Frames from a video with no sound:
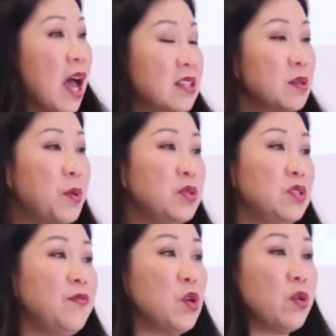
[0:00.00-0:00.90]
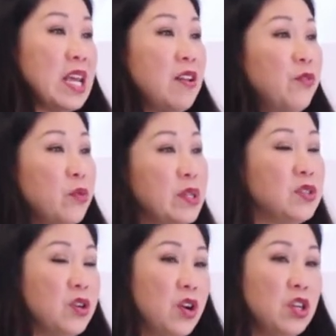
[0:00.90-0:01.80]
As opposed to if you're an
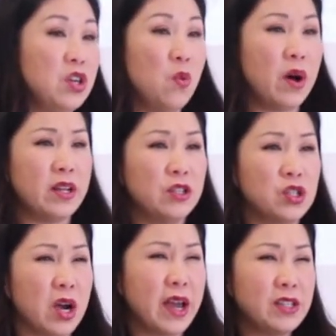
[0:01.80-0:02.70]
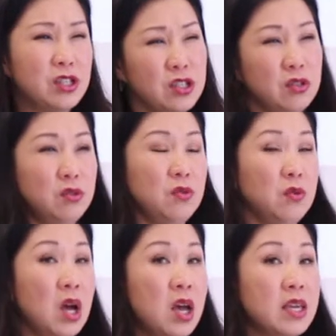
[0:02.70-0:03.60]
influencer, you want to try
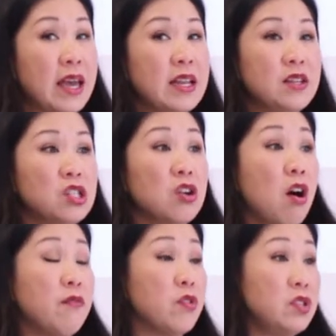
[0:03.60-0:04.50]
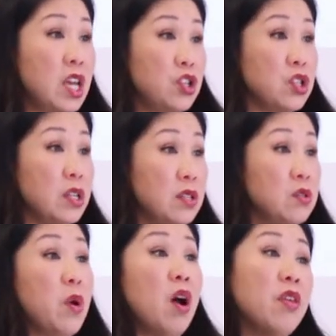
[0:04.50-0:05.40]
to get into
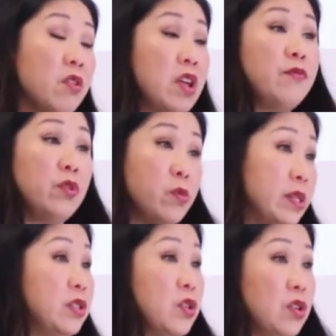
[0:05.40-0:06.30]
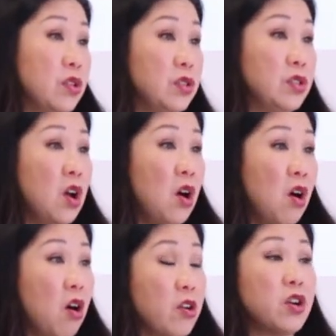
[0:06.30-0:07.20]
conversations where other influencers
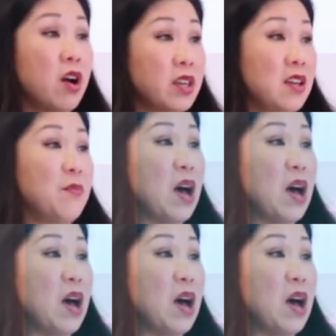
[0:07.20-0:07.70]
are talking